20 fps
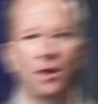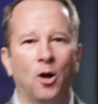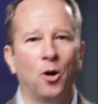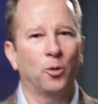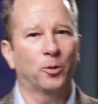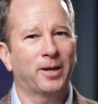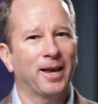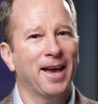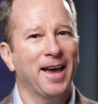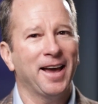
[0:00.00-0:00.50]

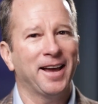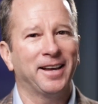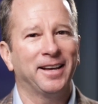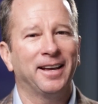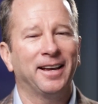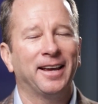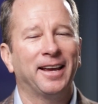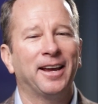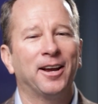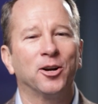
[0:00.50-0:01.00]
Okay,
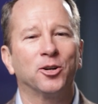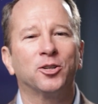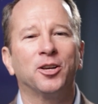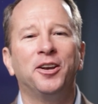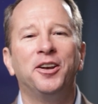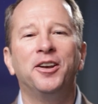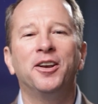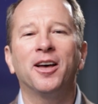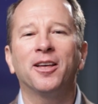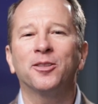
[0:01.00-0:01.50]
here's
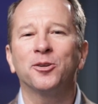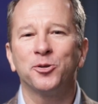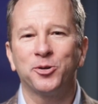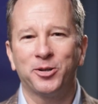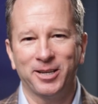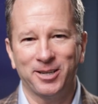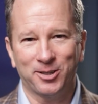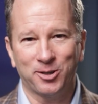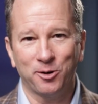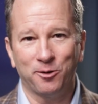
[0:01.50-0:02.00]
another
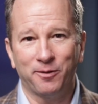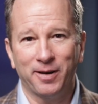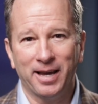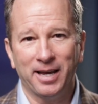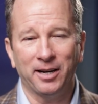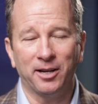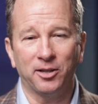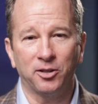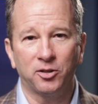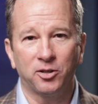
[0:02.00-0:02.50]

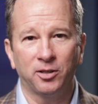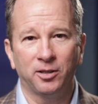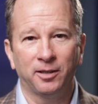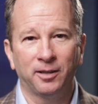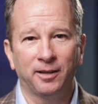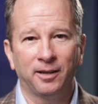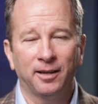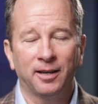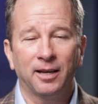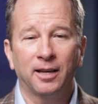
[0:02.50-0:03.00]
disadvantage.
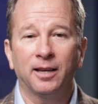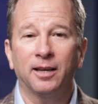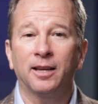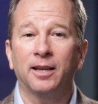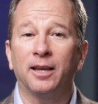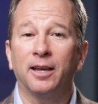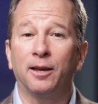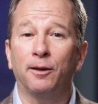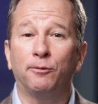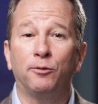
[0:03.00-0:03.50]

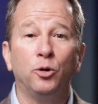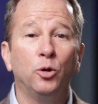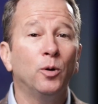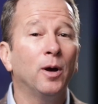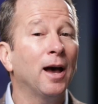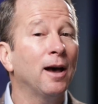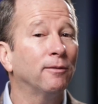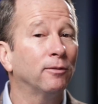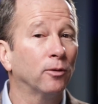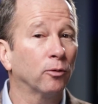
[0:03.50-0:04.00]
If you
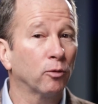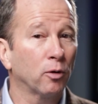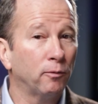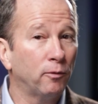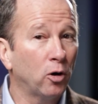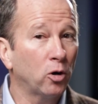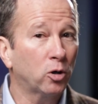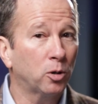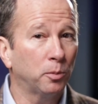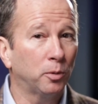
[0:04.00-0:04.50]
have a
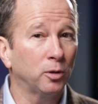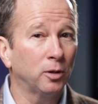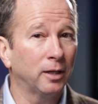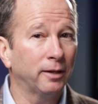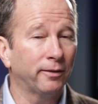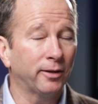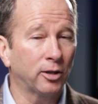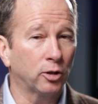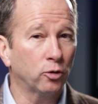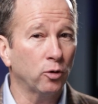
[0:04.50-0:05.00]
revocable
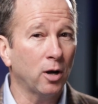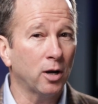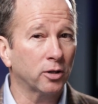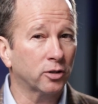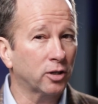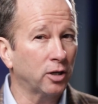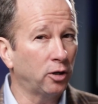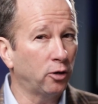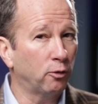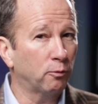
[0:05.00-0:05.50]
living
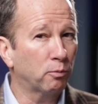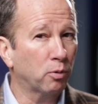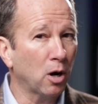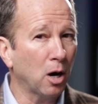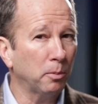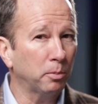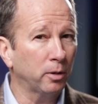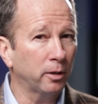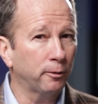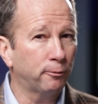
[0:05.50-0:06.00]
trust and you've
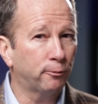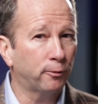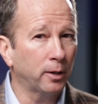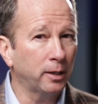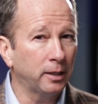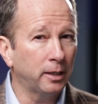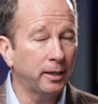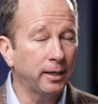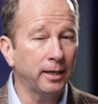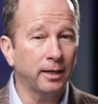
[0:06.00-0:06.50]
properly
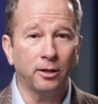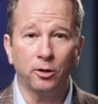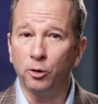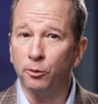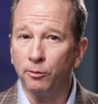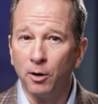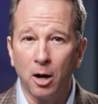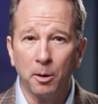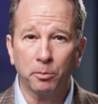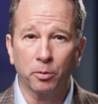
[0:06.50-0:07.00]
funded it and
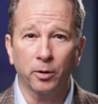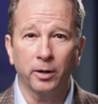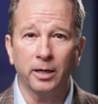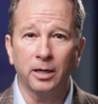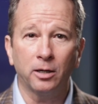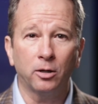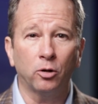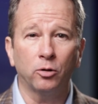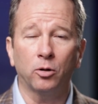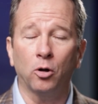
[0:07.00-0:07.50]
you've
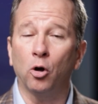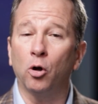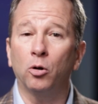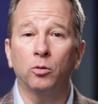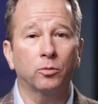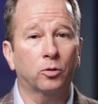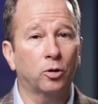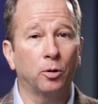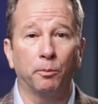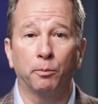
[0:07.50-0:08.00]
operated
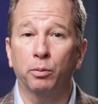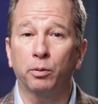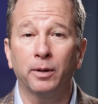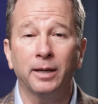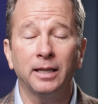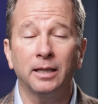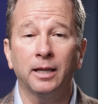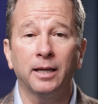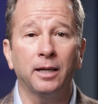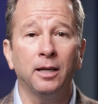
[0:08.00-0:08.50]

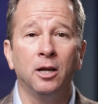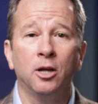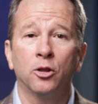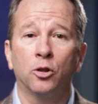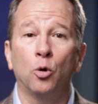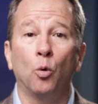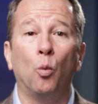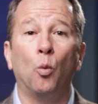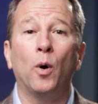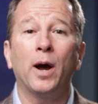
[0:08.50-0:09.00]
completely
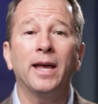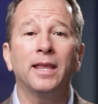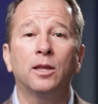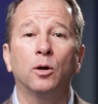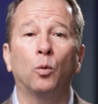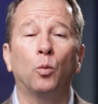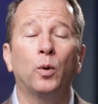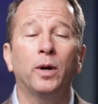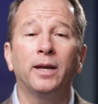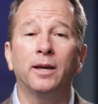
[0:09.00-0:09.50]
the way
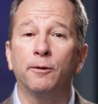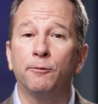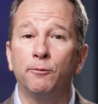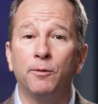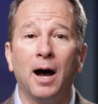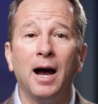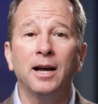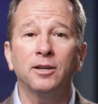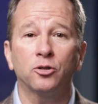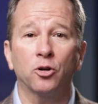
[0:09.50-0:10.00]
that we
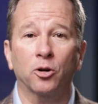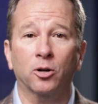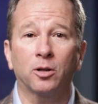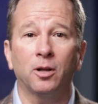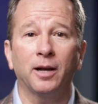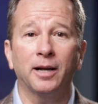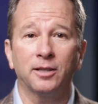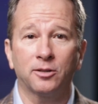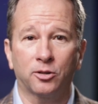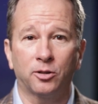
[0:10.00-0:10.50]
advise our
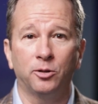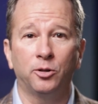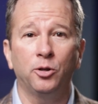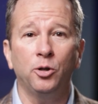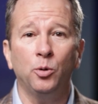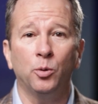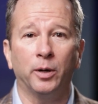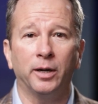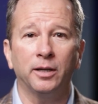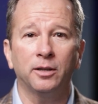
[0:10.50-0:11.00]
clients to
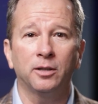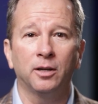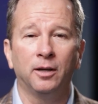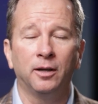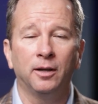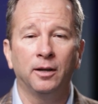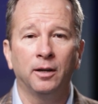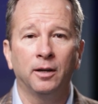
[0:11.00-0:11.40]
do it,